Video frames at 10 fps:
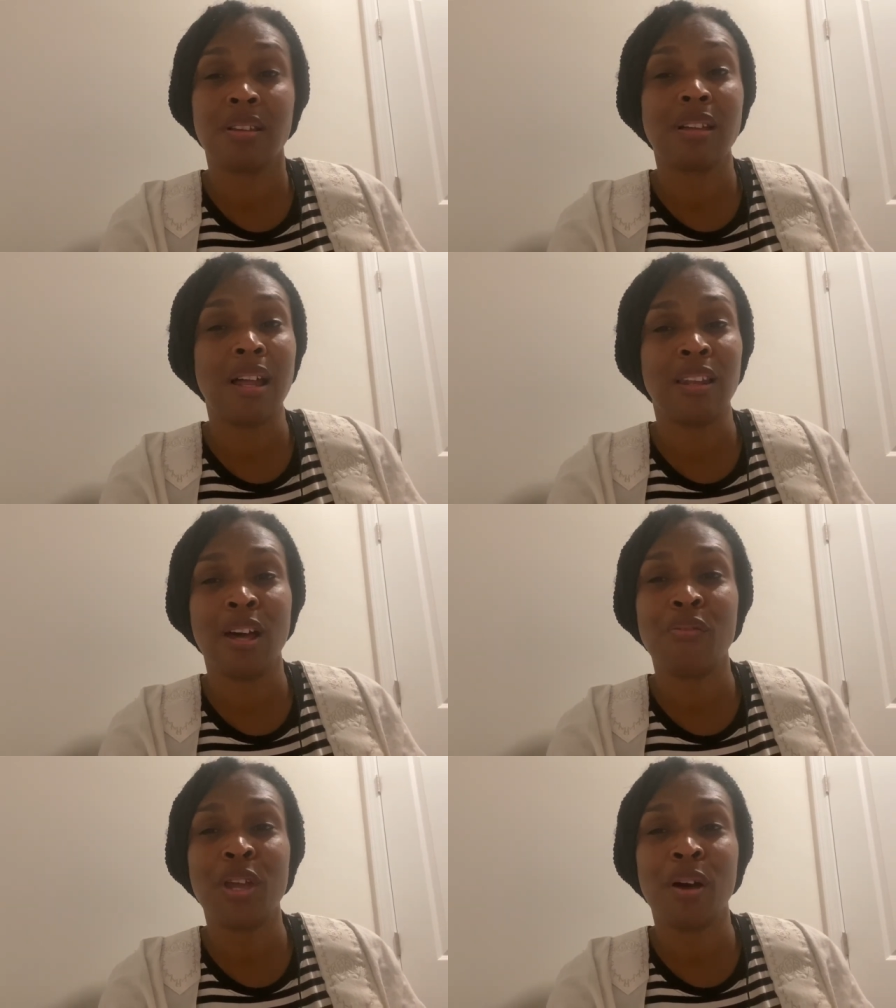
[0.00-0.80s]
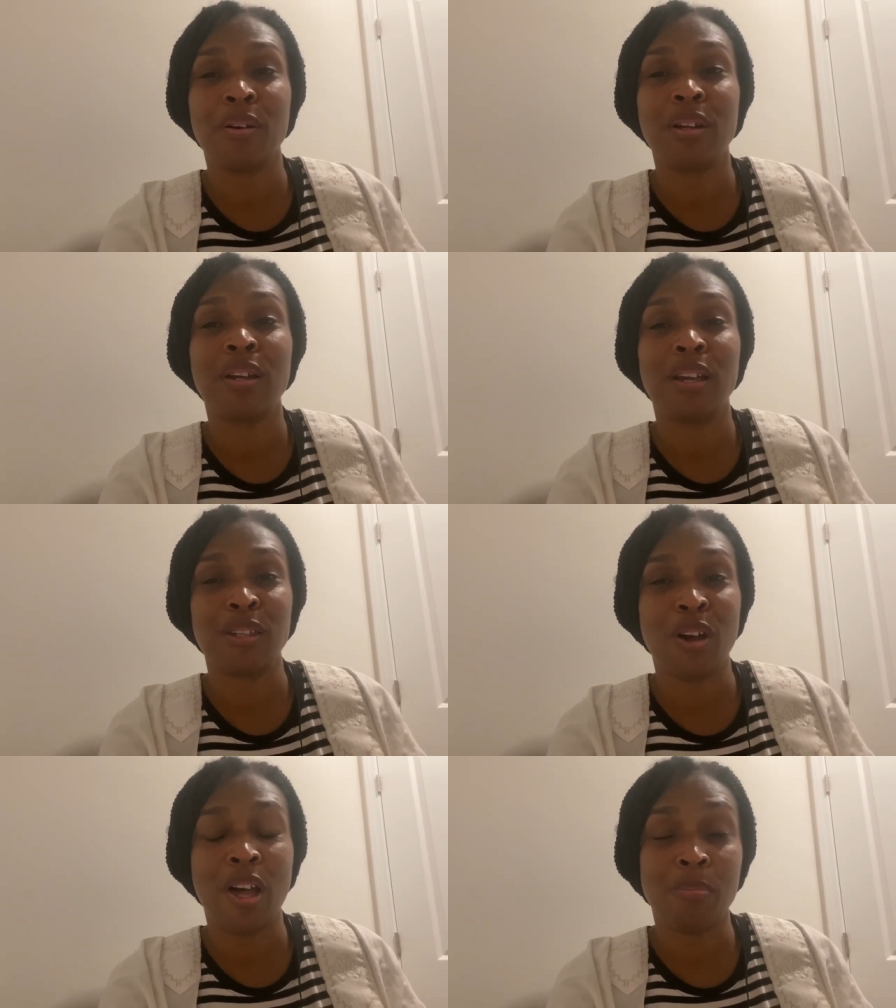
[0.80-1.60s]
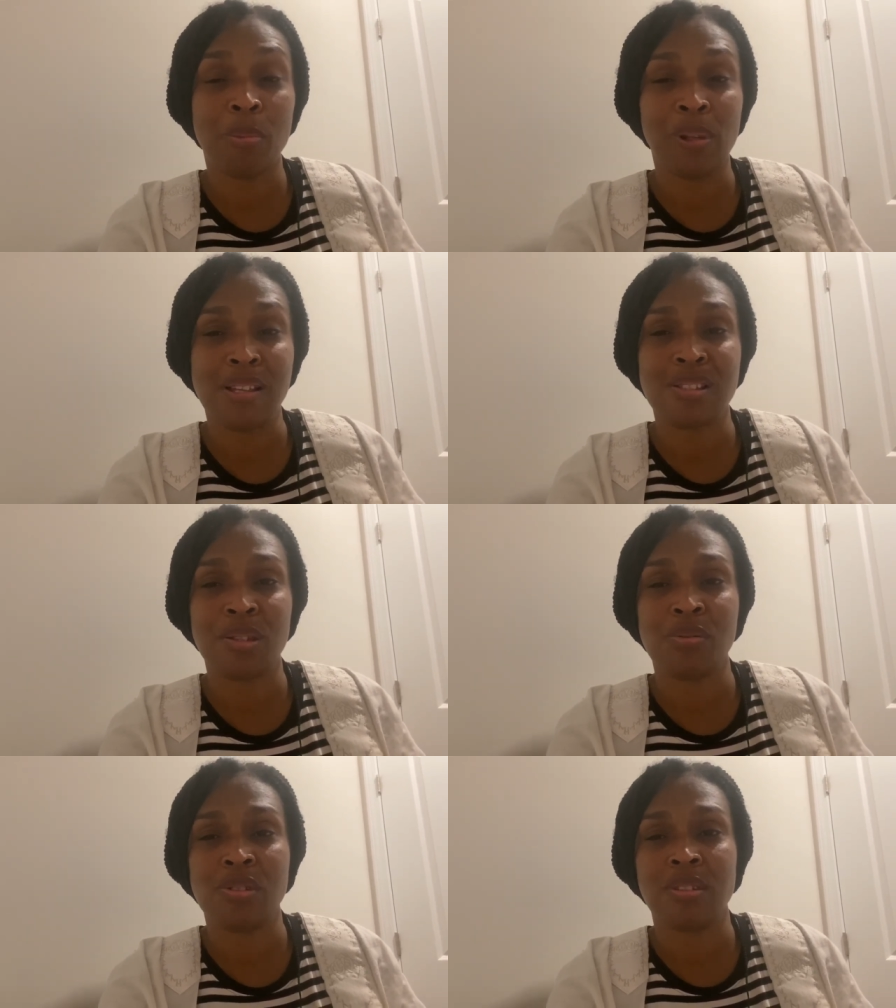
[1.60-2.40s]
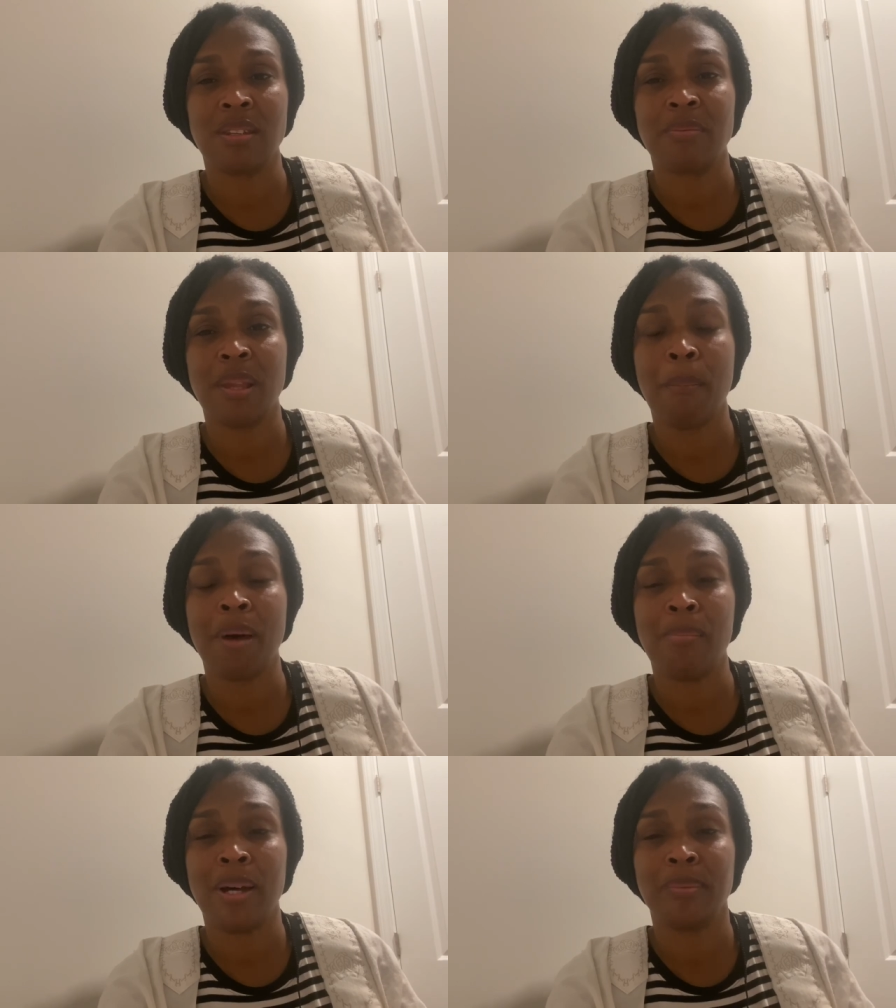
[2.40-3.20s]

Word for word: I love y'all, and y'all have a blessed Tuesday. Bye-bye.